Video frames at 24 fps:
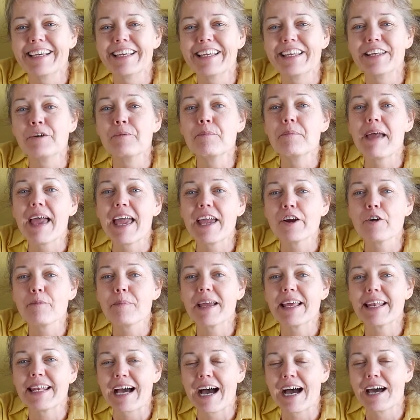You may or
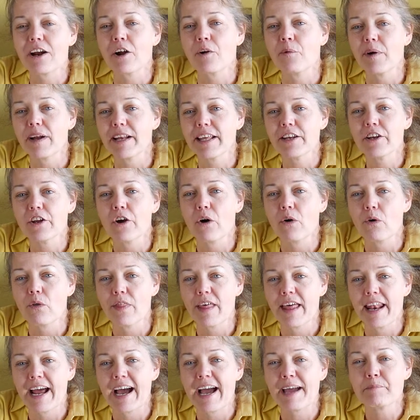may not already know
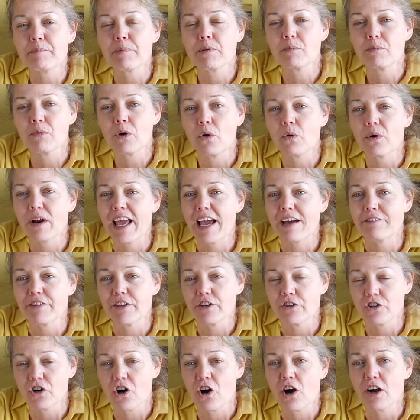that I promote
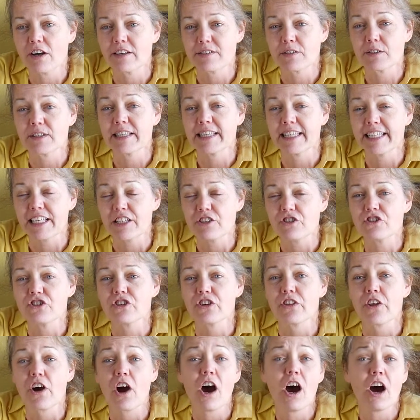having dogs leashed
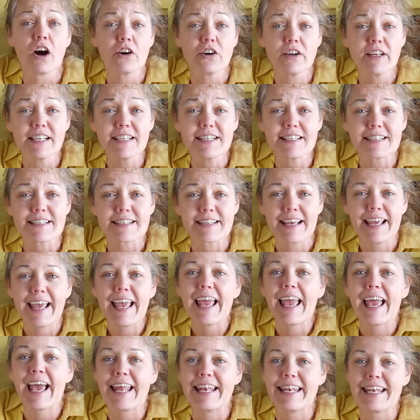to the harness
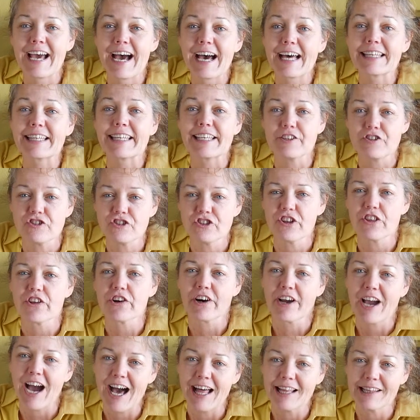and not leashed to their
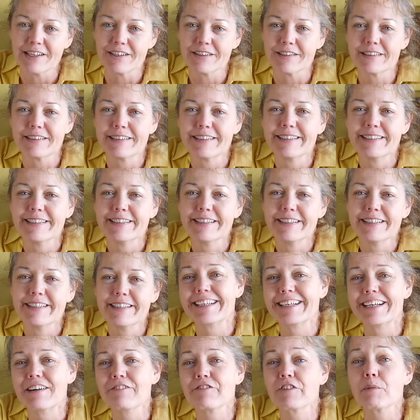collar.
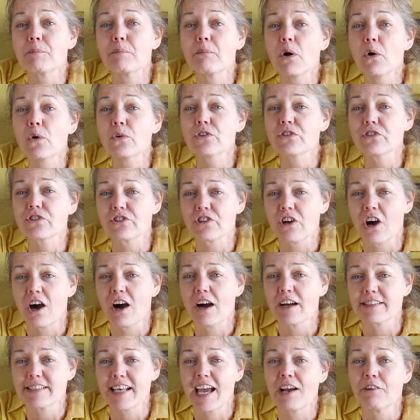For most
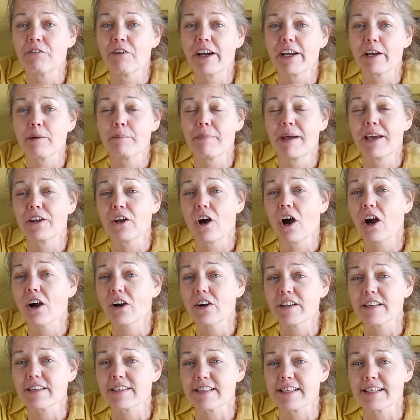dogs, I recommend
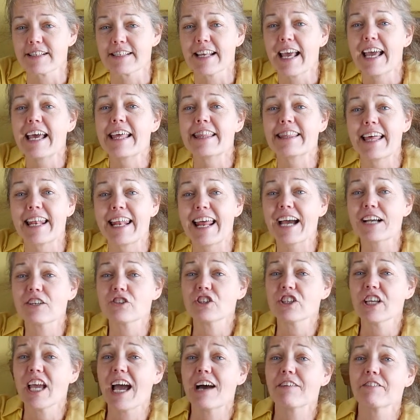harnesses that
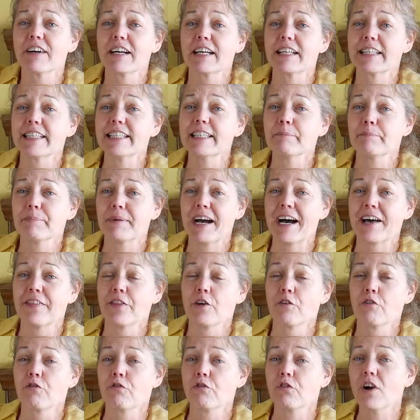actually have a clip on
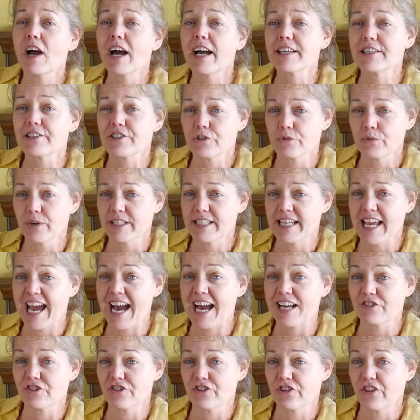the front to
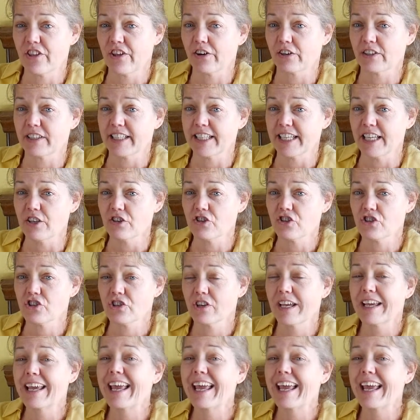attach to their leash